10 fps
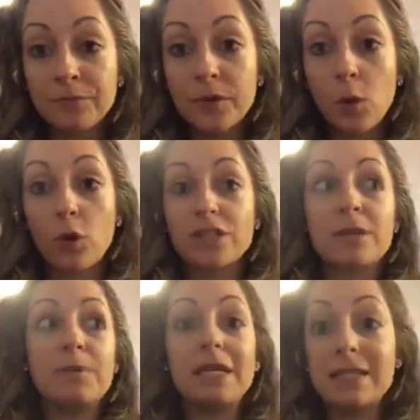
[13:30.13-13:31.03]
or to
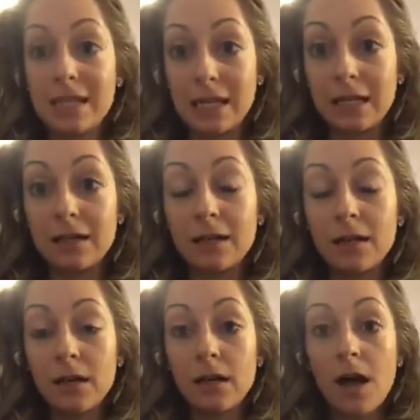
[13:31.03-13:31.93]
be seen.
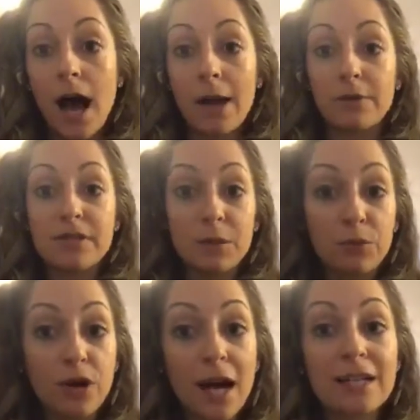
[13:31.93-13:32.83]
I was
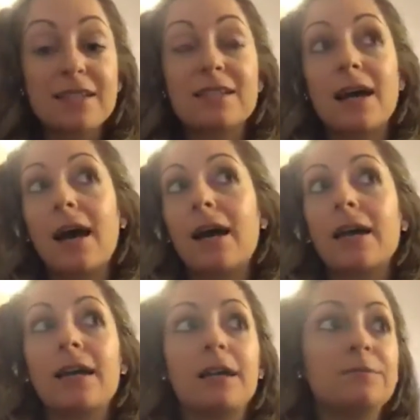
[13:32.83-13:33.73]
suppressed.
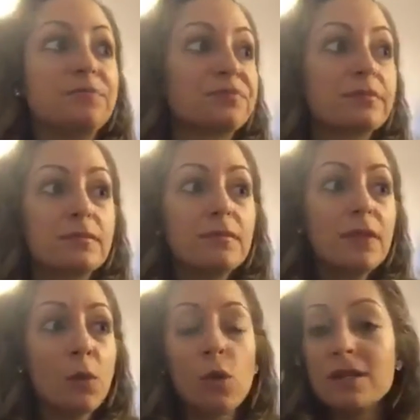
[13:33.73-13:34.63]
I
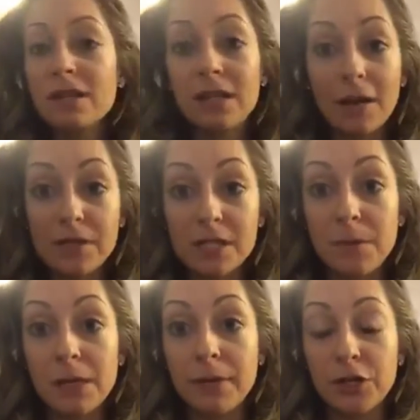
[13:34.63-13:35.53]
wasn't allowed to
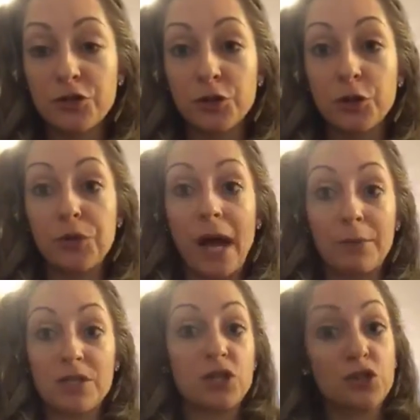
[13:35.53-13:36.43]
speak my truth. I
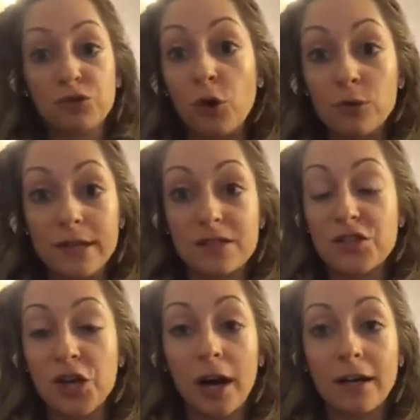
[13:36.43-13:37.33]
was controlled as a
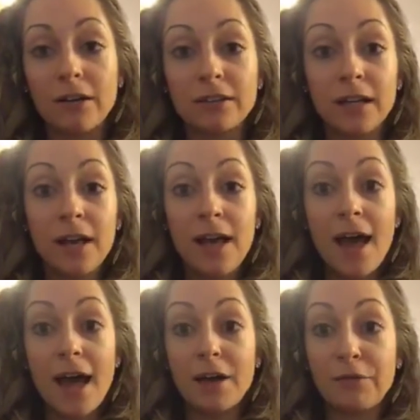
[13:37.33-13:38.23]
child.
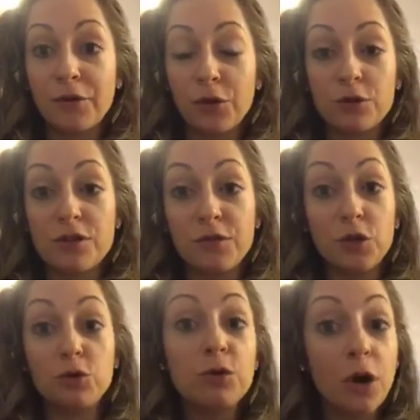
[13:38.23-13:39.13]
And for those of
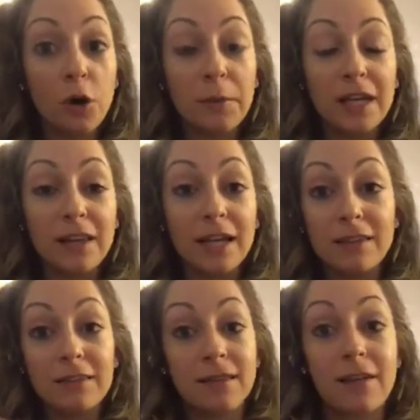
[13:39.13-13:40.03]
you who know me, like
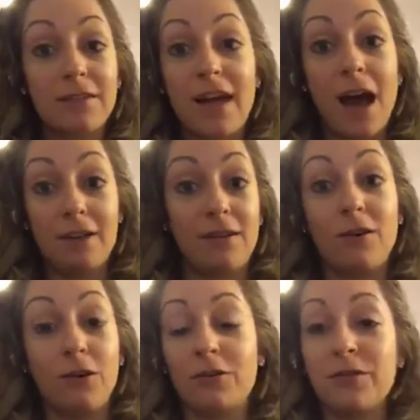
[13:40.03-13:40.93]
that
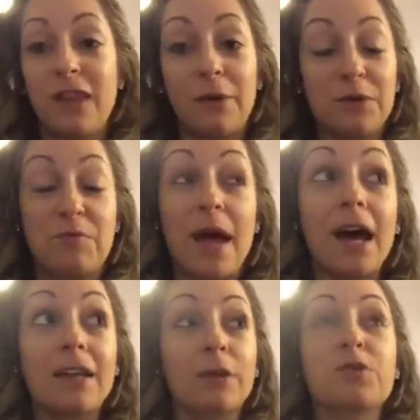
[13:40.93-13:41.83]
was
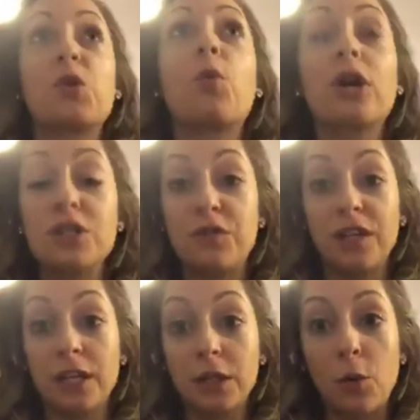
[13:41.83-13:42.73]
bad. That was the worst
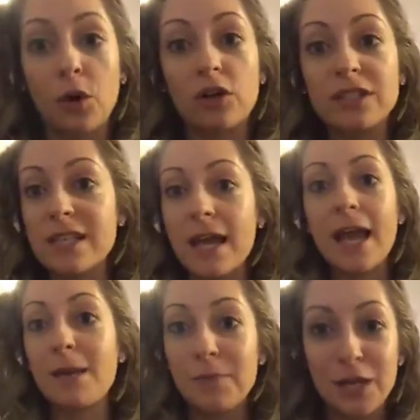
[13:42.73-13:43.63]
feeling in the world, because I
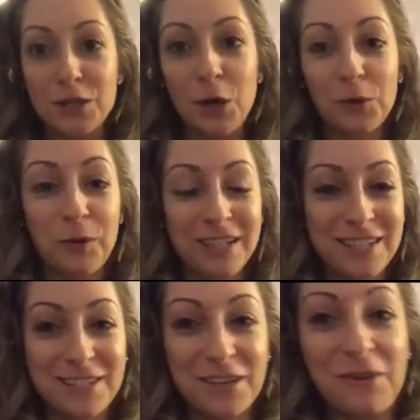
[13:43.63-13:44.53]
hate being told what
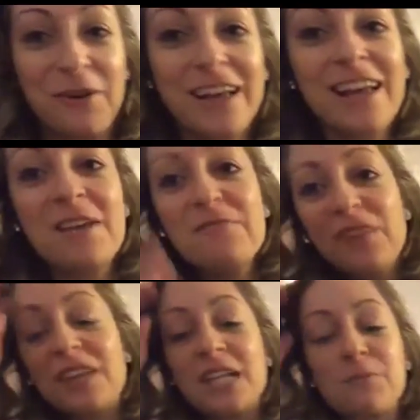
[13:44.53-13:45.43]
to do.
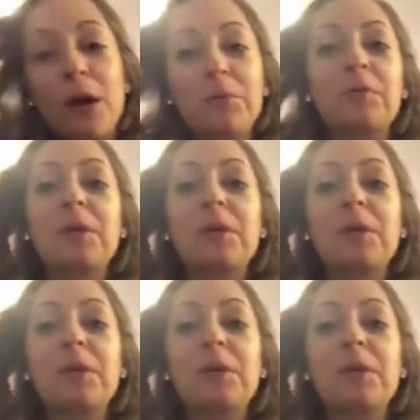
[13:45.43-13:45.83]
And that's probably